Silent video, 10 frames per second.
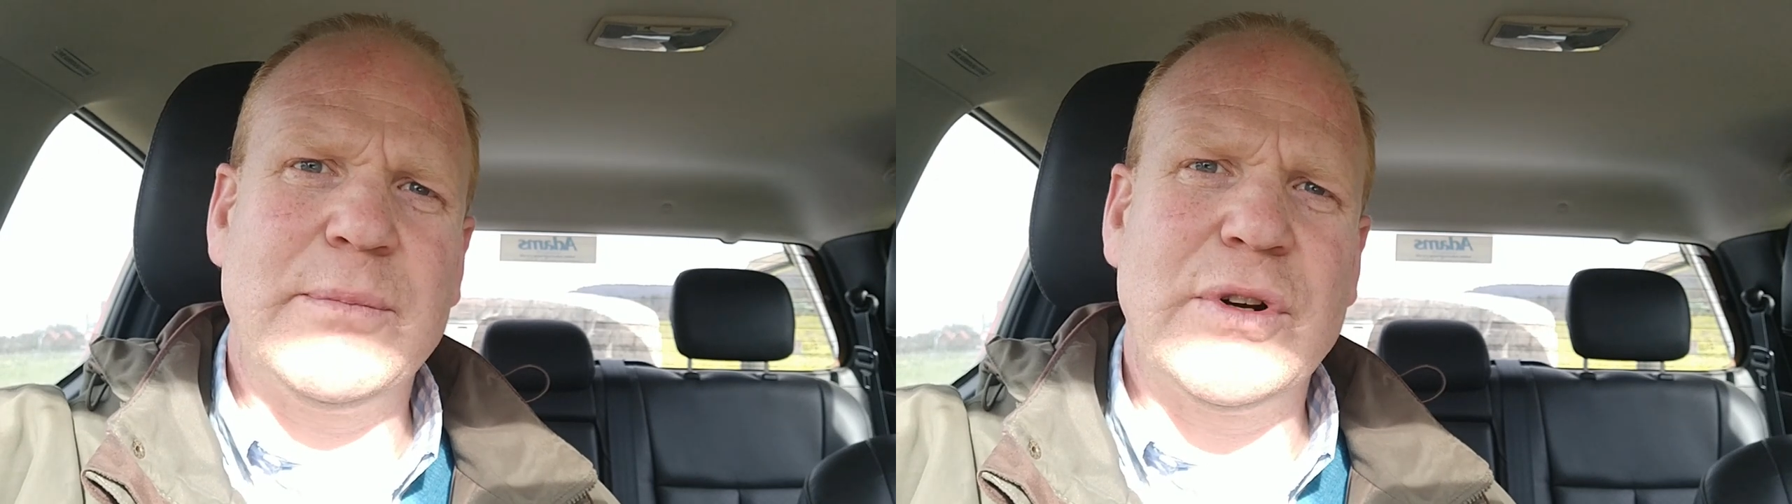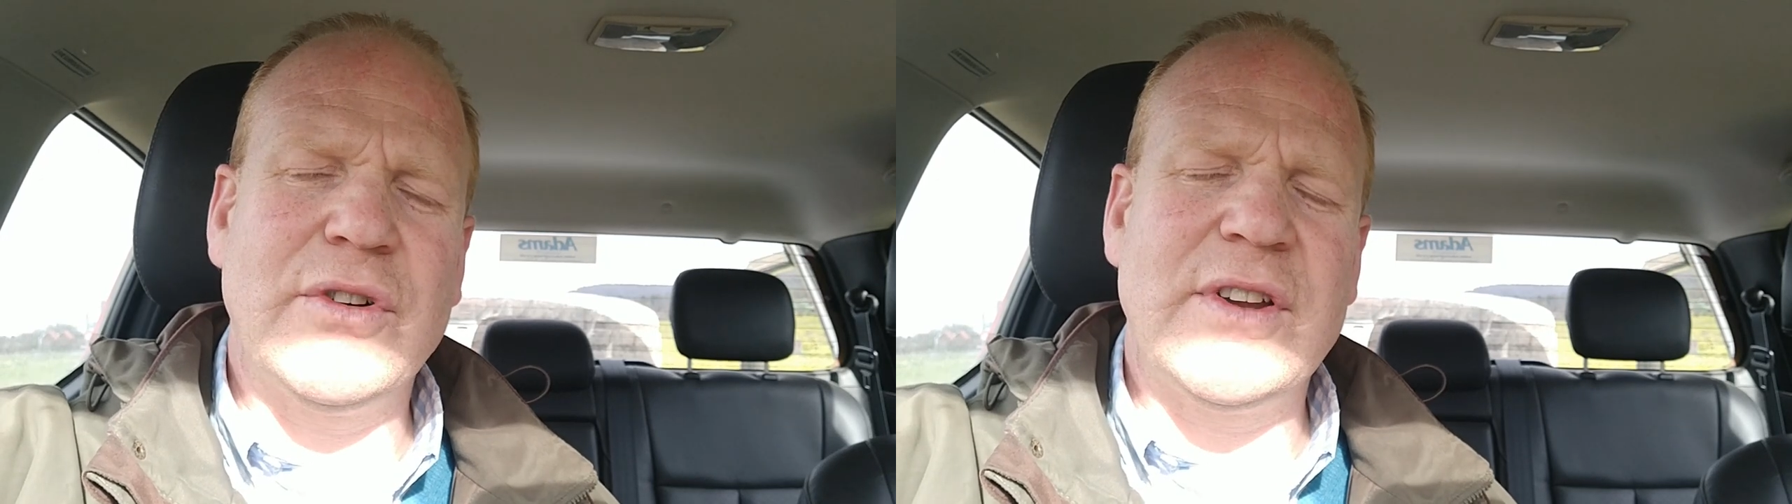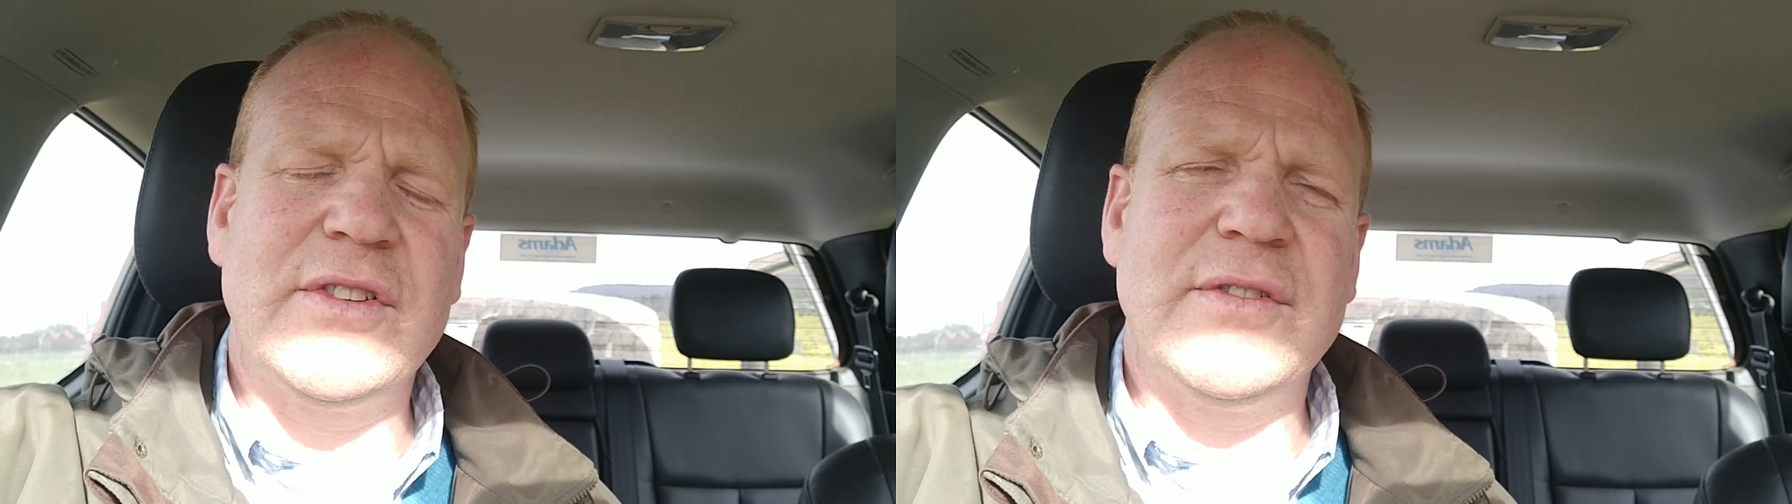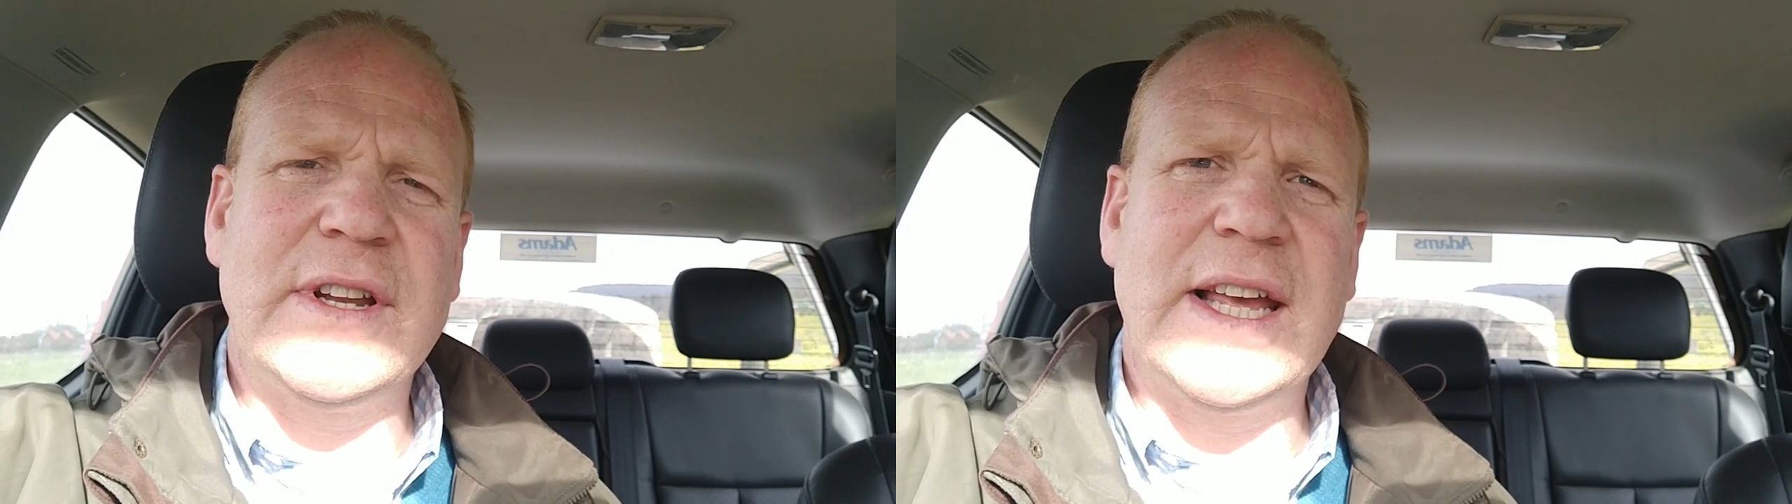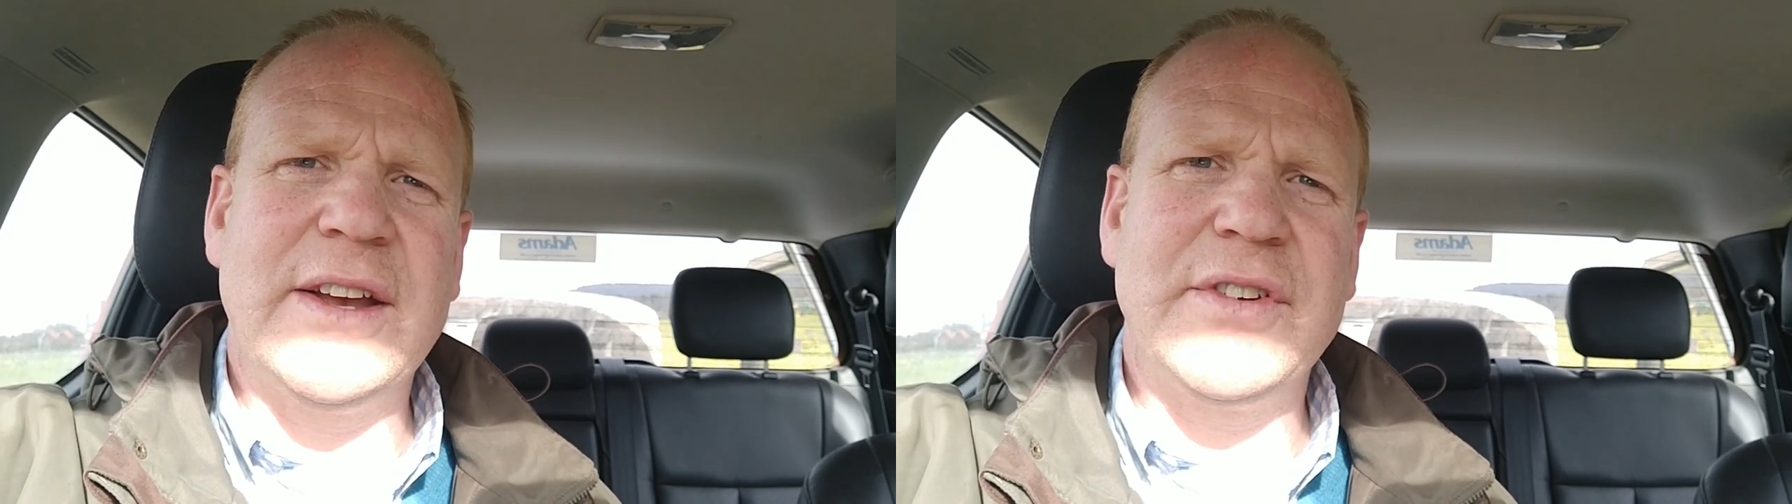
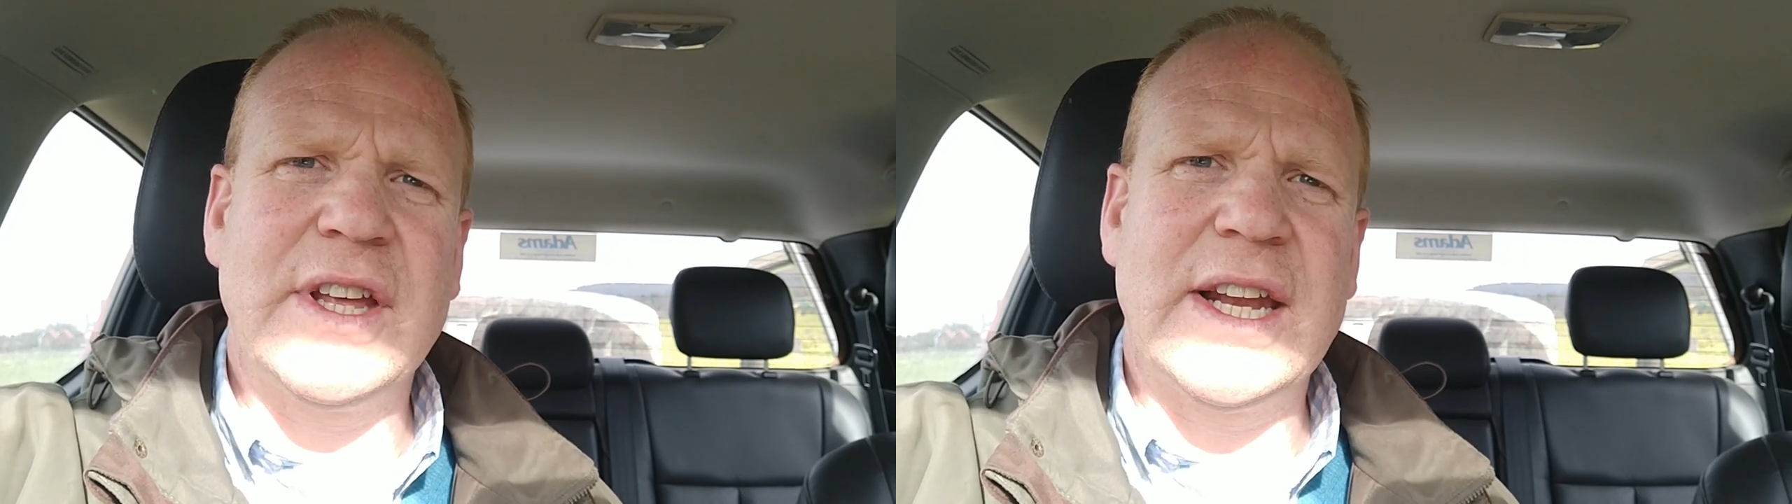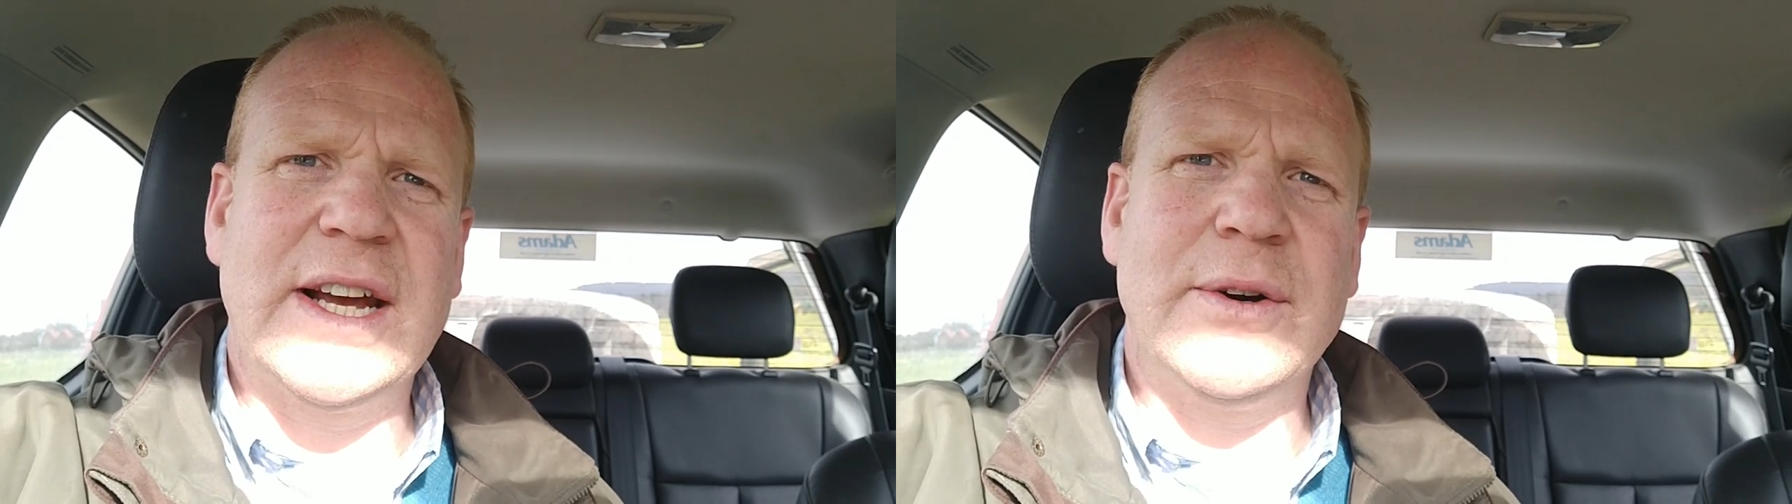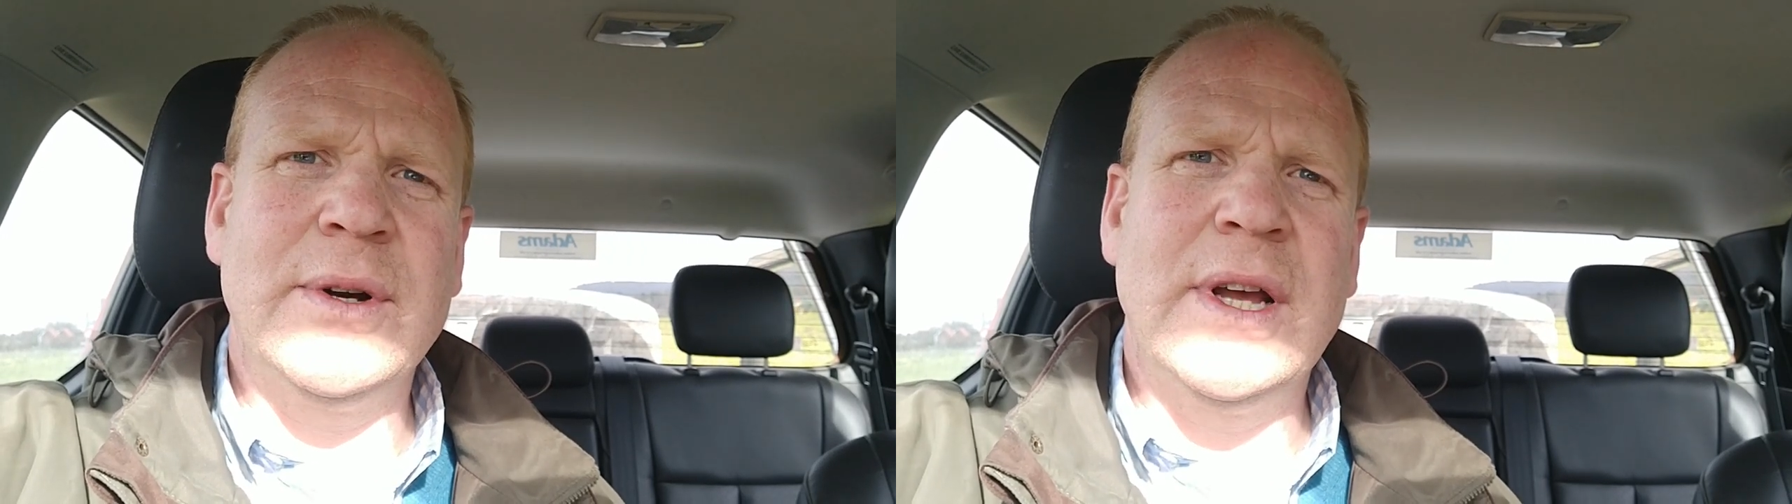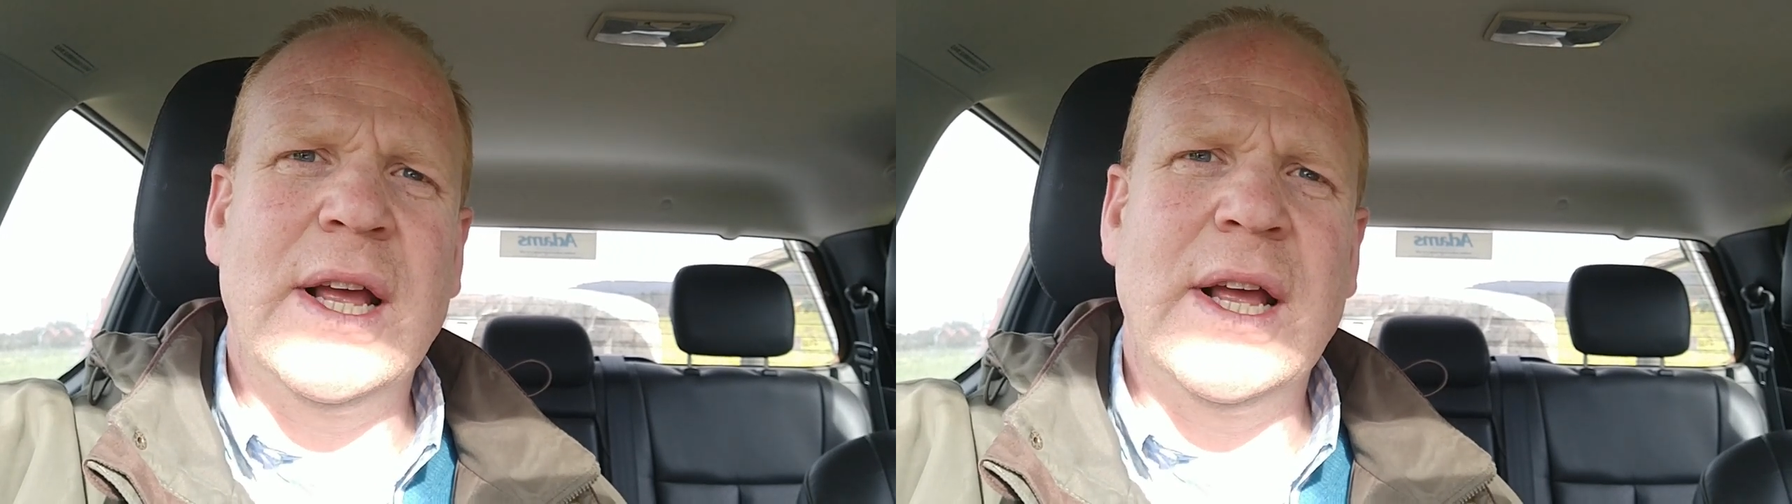progressively heavier now